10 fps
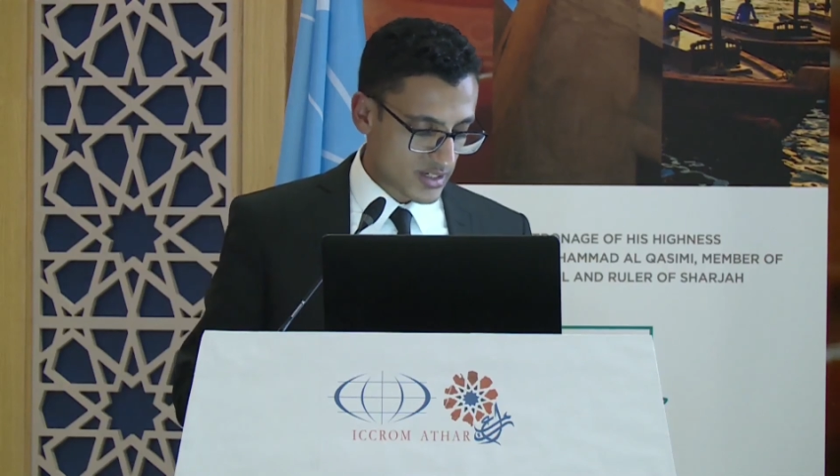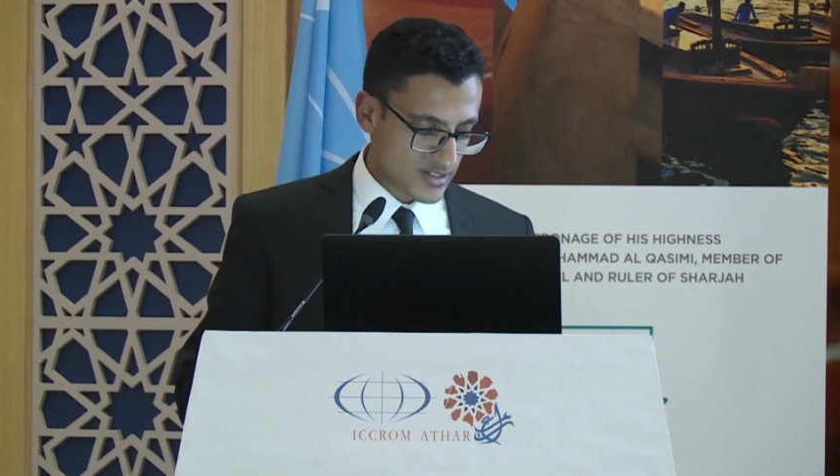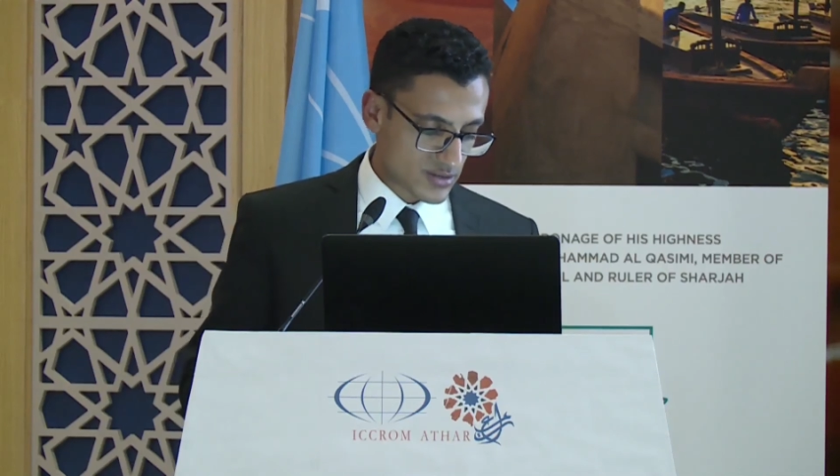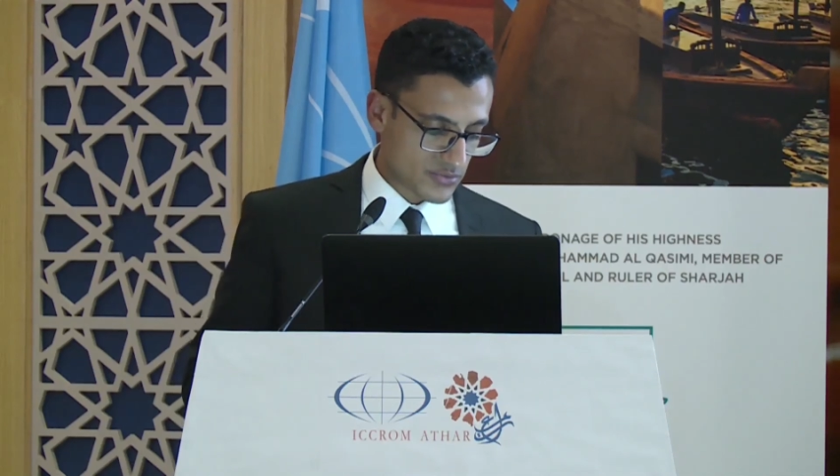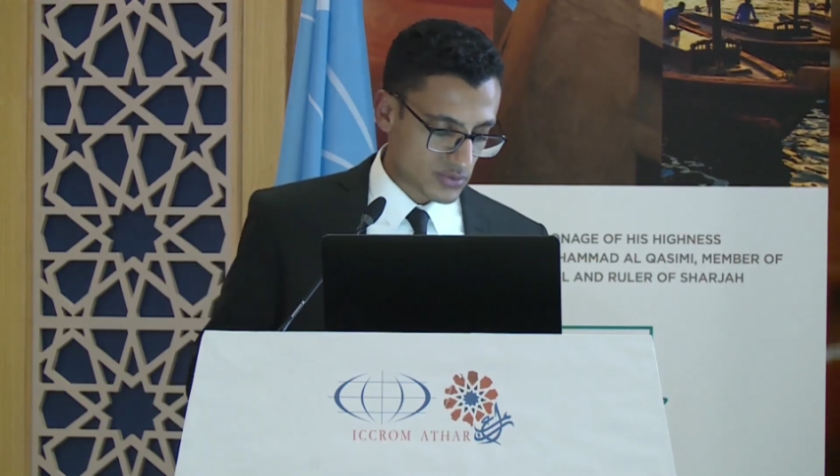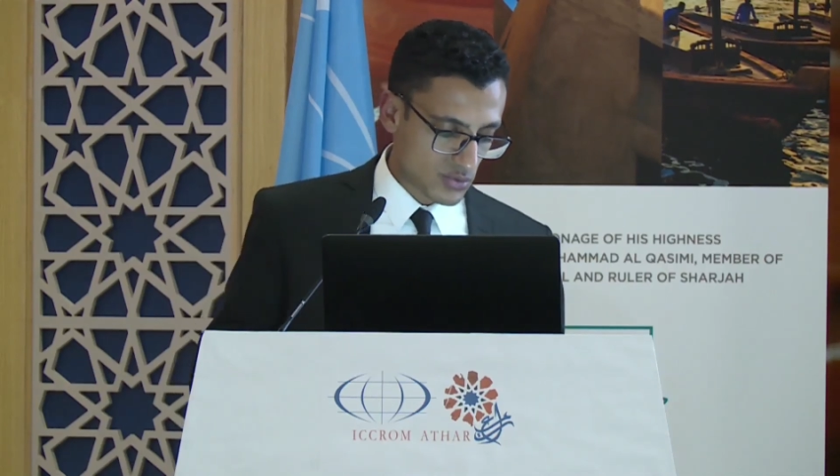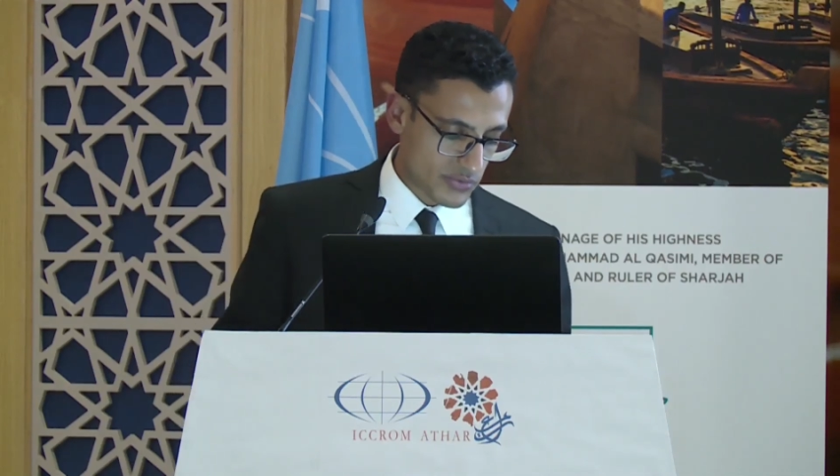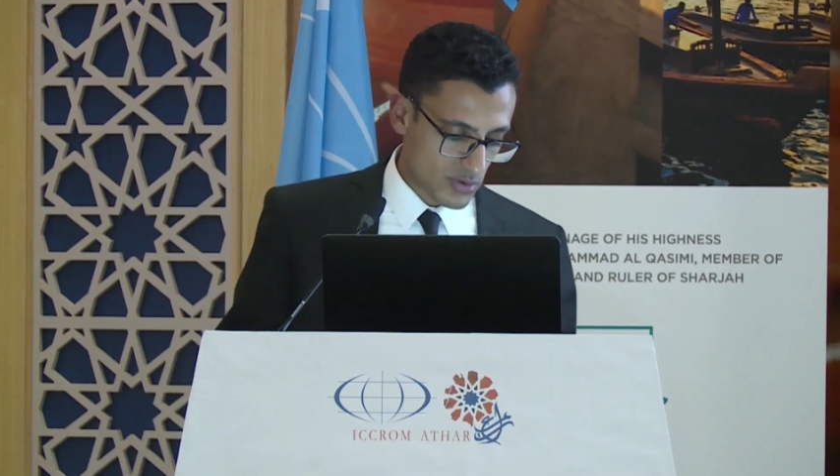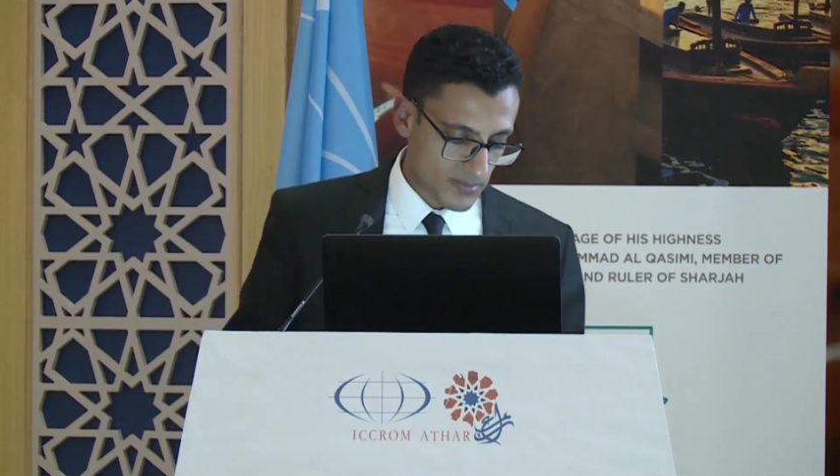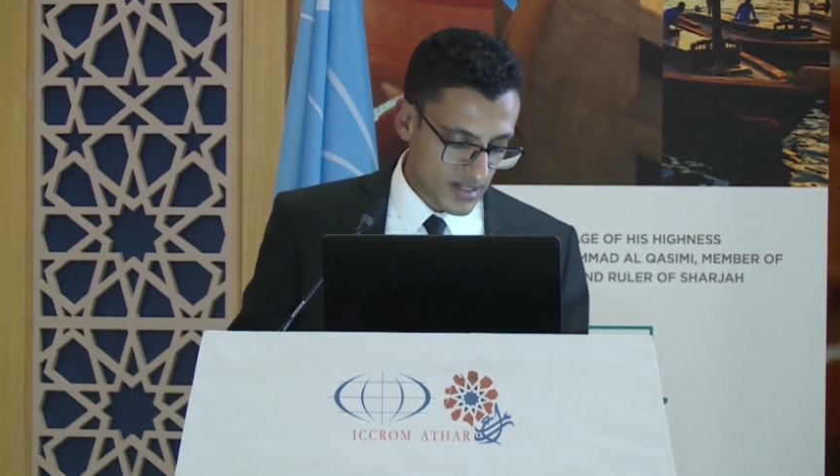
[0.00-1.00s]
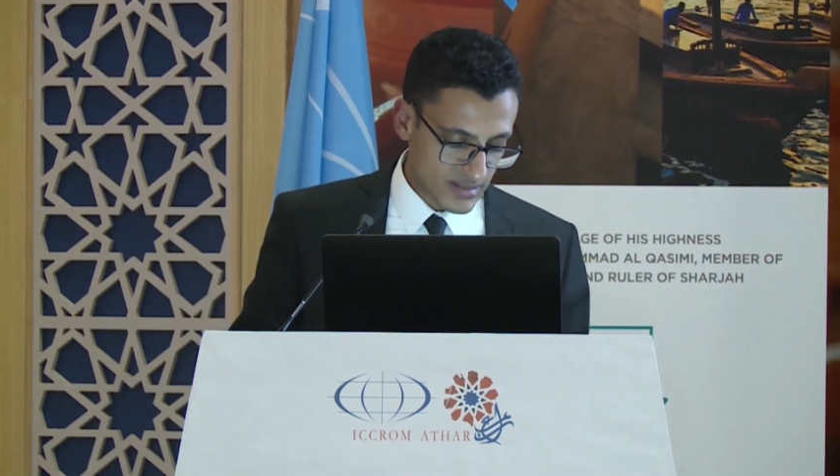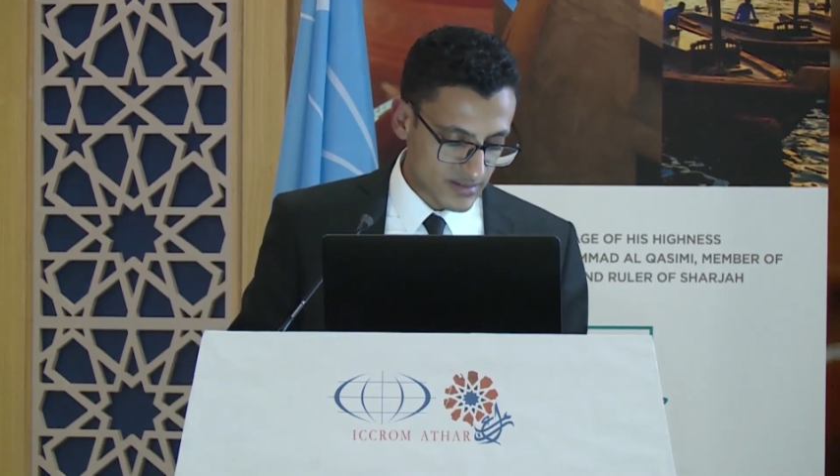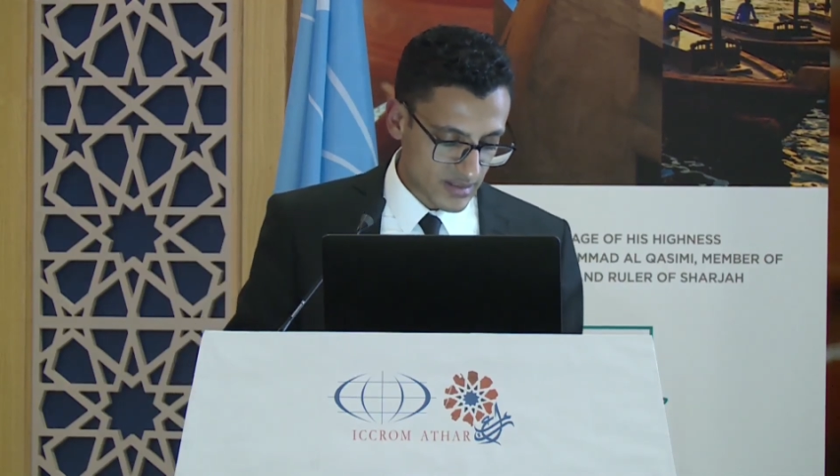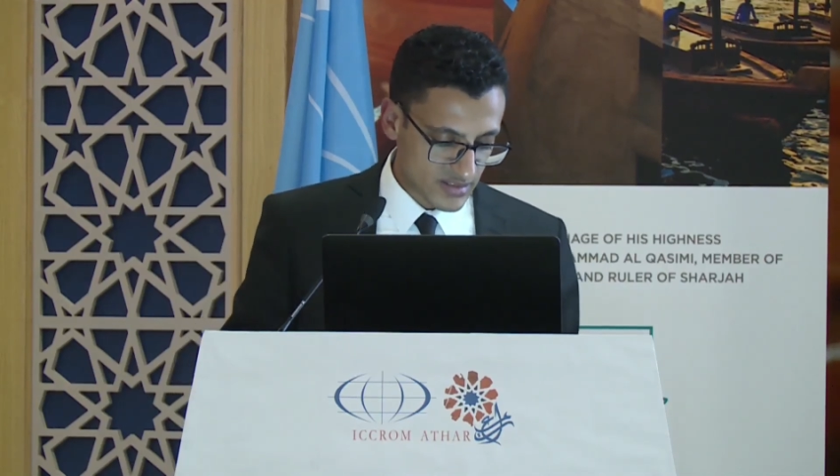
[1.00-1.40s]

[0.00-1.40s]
together to formulate